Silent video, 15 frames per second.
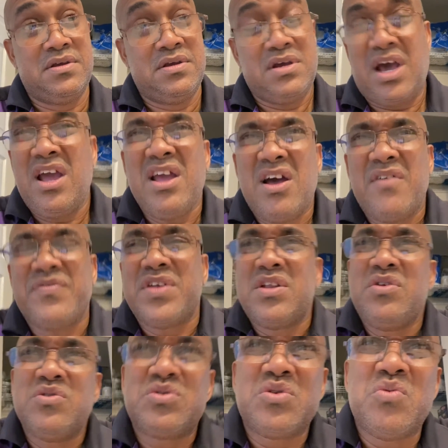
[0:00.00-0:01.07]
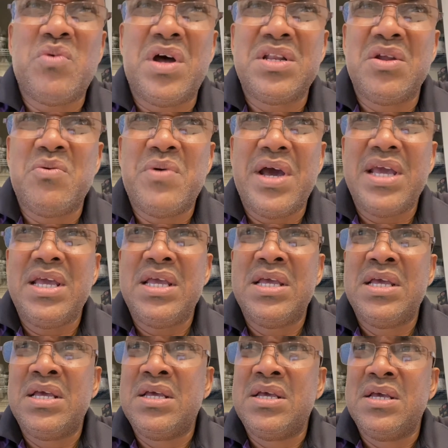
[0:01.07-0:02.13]
I often used to wonder why
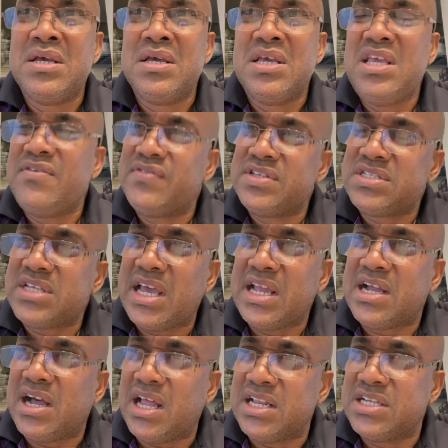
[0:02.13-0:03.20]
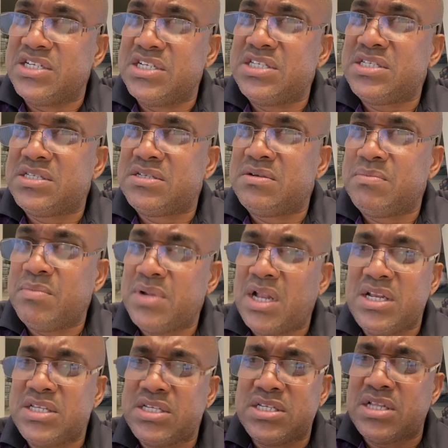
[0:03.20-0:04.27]
even psychologists, and
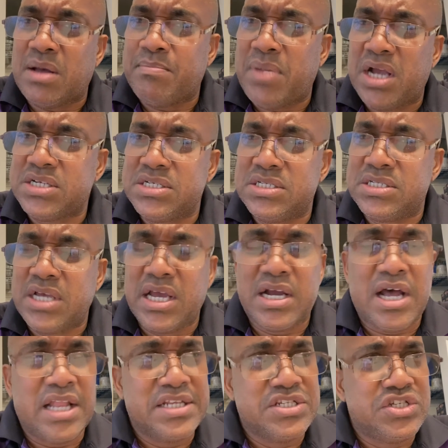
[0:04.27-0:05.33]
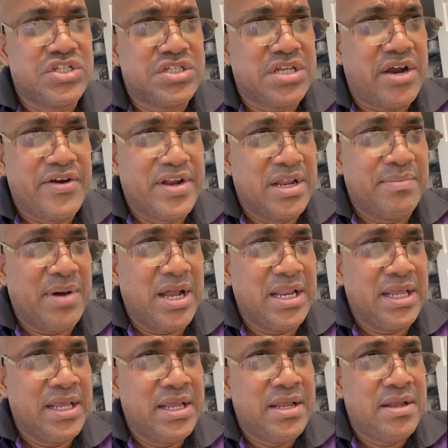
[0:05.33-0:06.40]
this is not bashing psychologists or
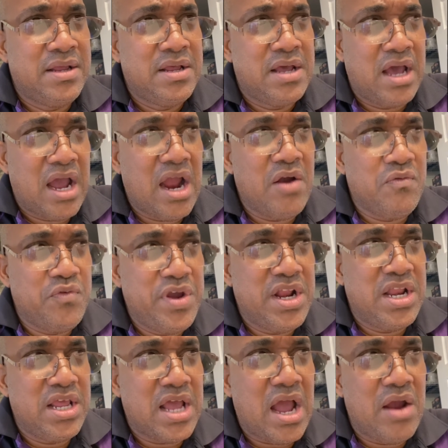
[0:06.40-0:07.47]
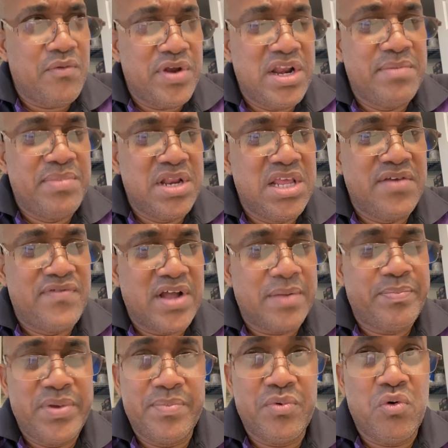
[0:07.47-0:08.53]
anybody, I really believe that
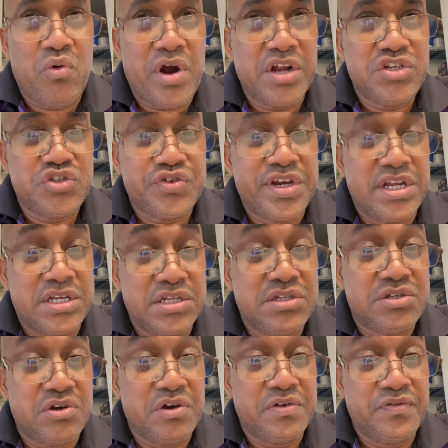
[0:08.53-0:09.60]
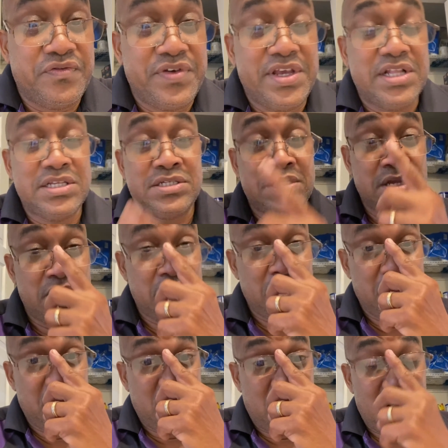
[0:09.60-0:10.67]
people who are trained in certain fields
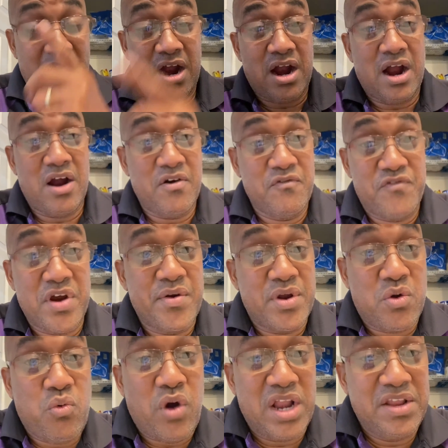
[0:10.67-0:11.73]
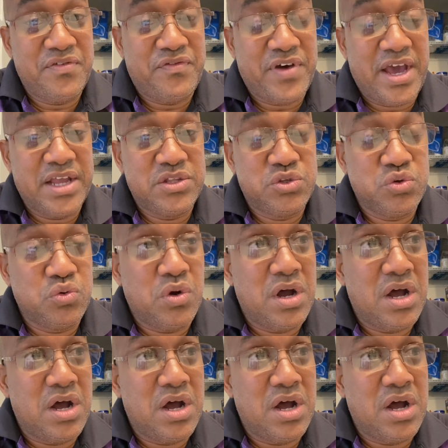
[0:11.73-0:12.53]
are very qualified to